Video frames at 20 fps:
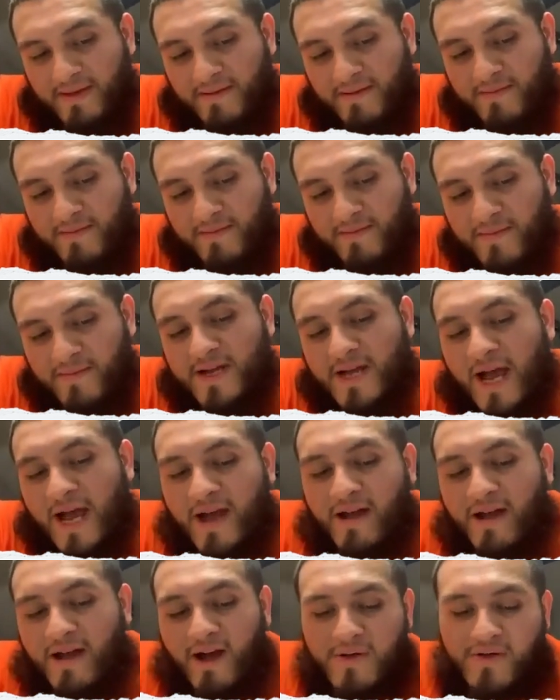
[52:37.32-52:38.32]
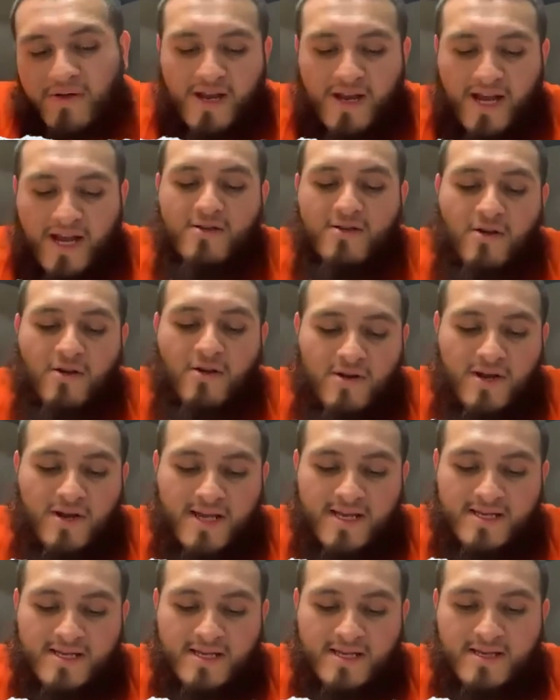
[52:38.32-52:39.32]
But I always feel
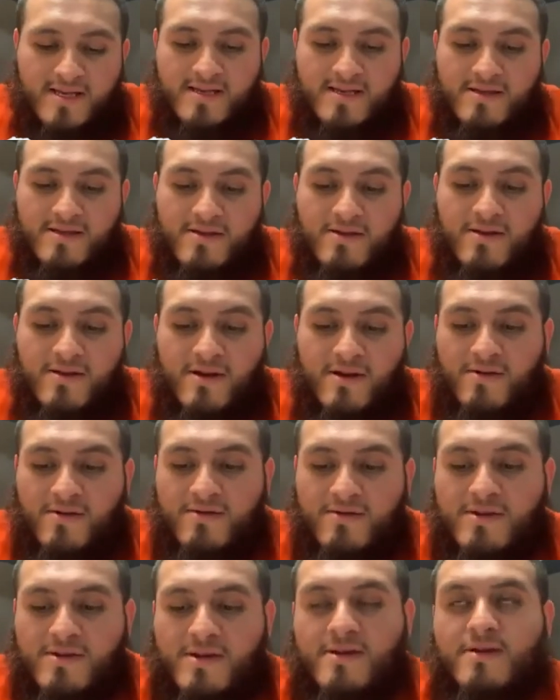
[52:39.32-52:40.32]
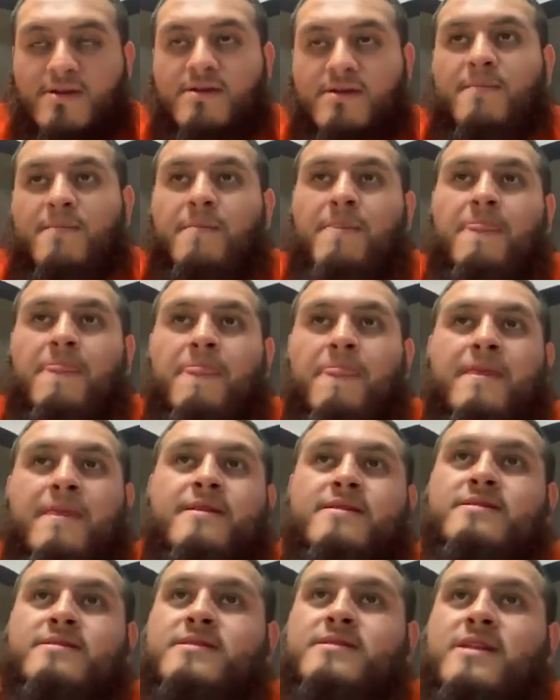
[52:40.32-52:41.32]
like the goal is you know
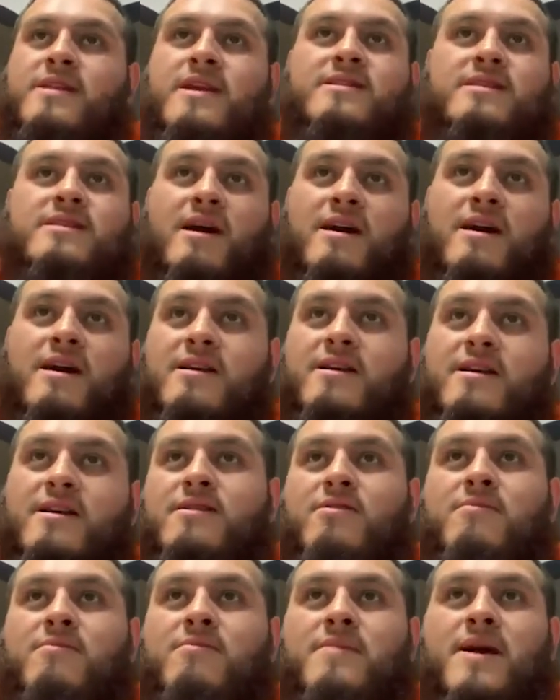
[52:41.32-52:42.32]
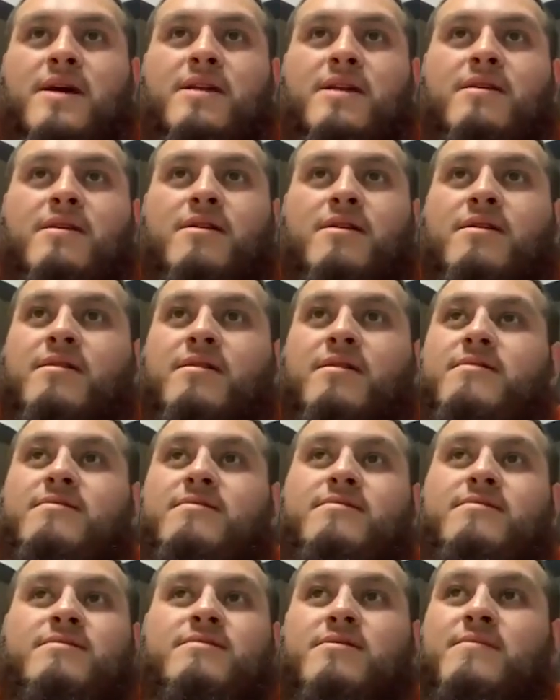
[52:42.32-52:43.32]
to stay solid no
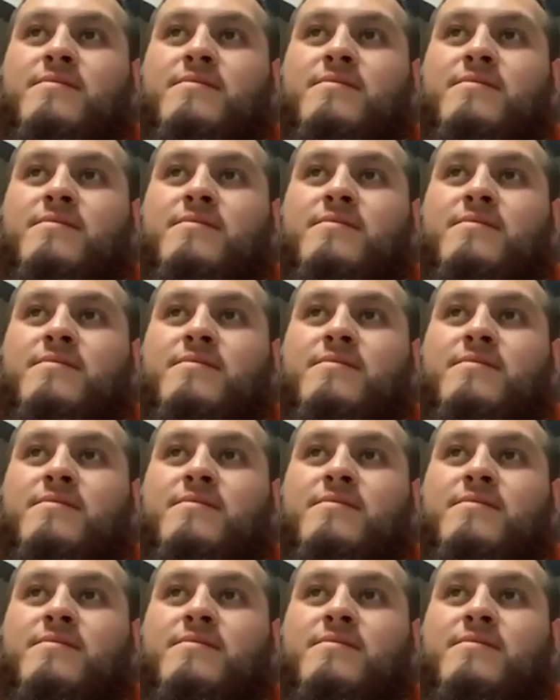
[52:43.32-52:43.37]
matter